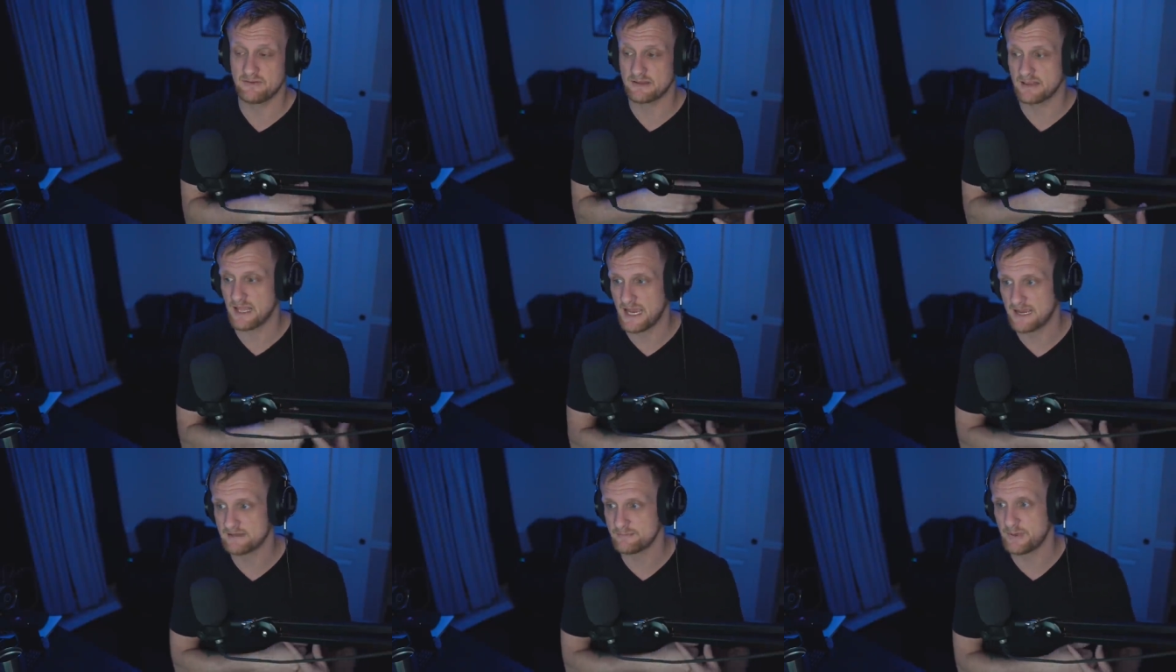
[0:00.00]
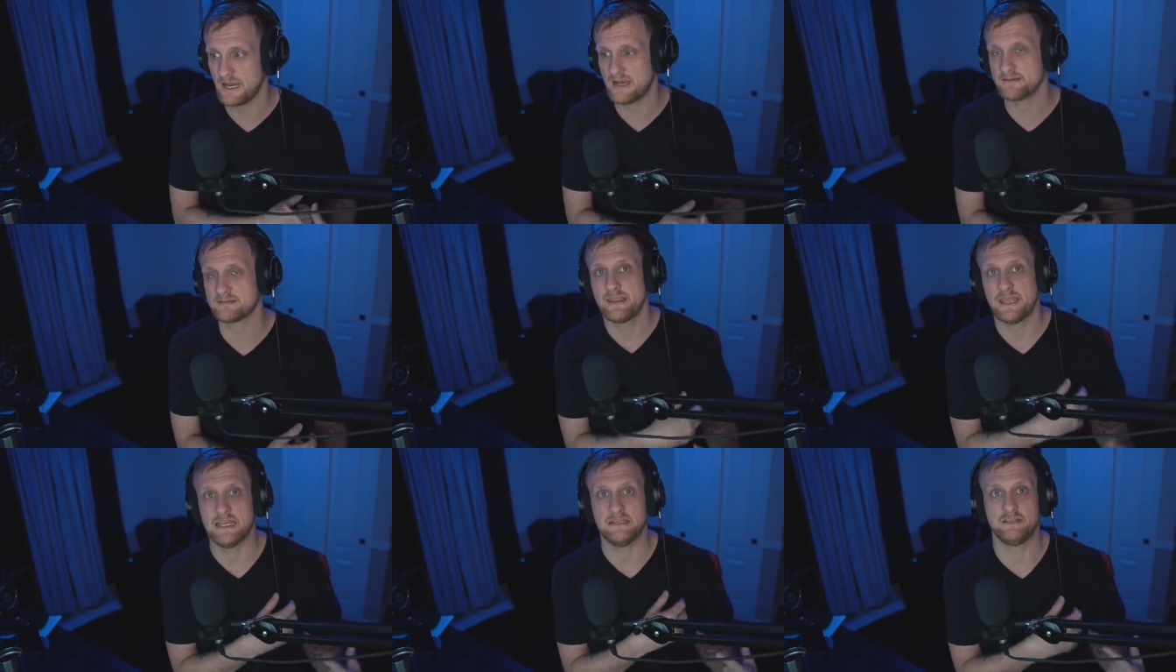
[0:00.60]
LastPass.
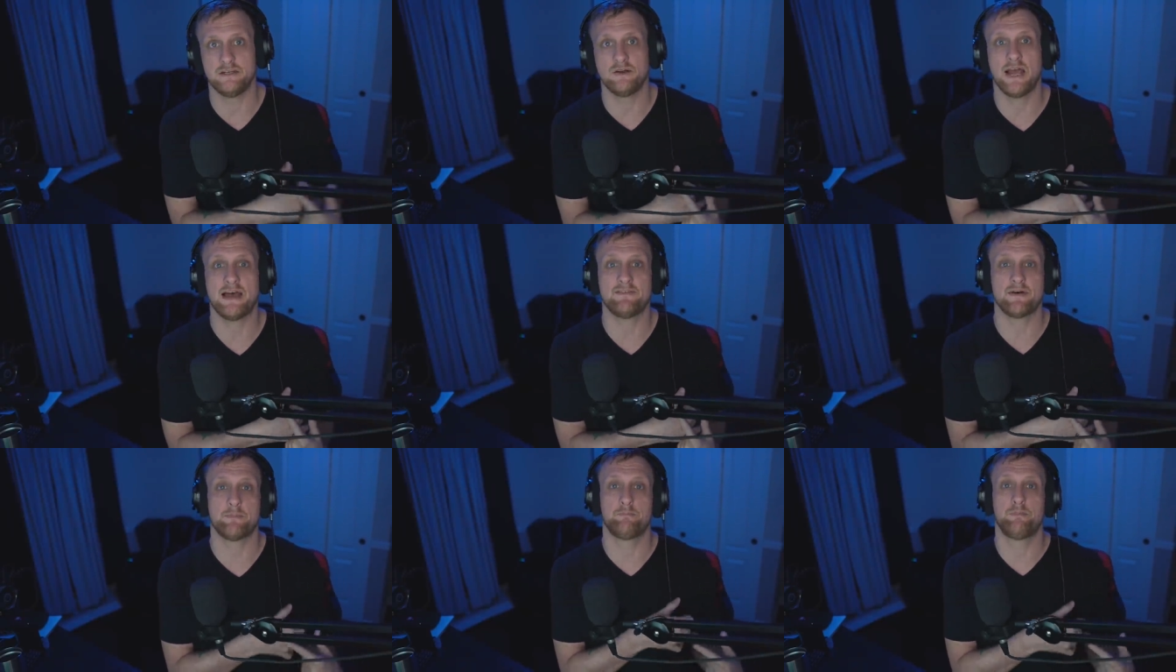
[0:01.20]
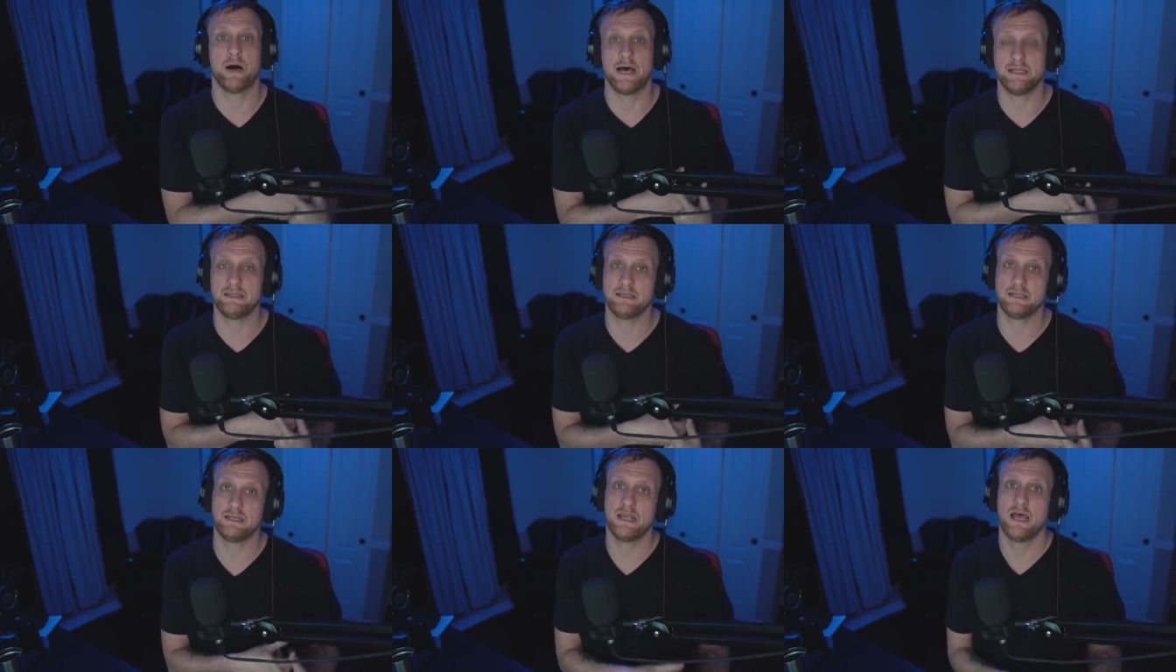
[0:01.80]
They do have a
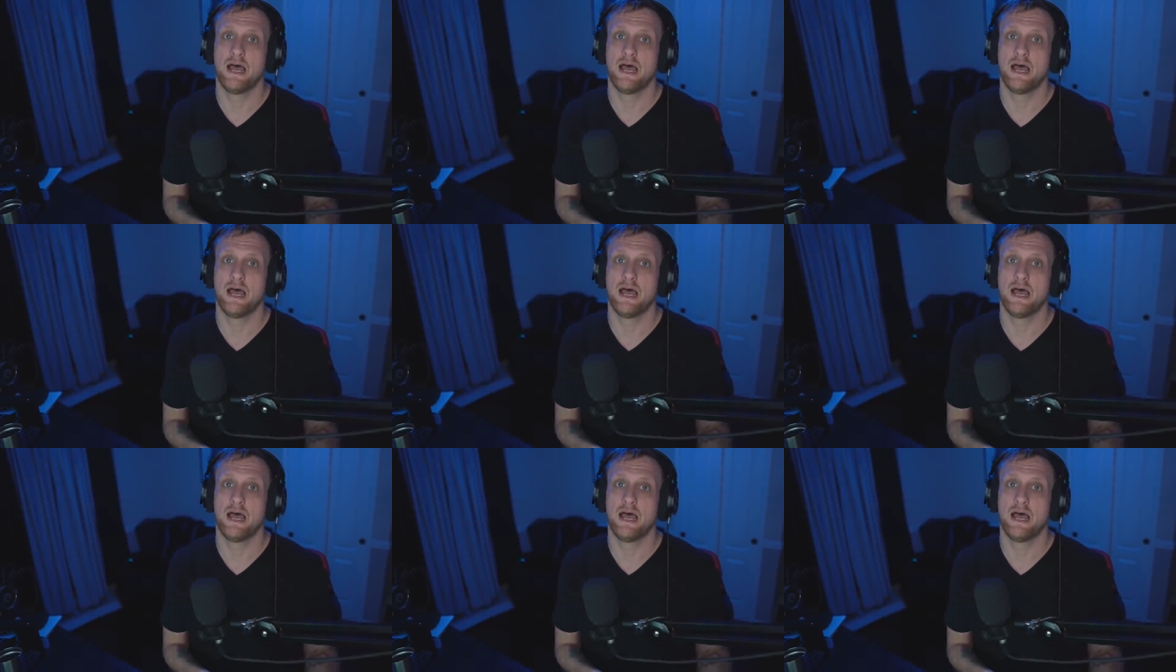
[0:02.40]
button.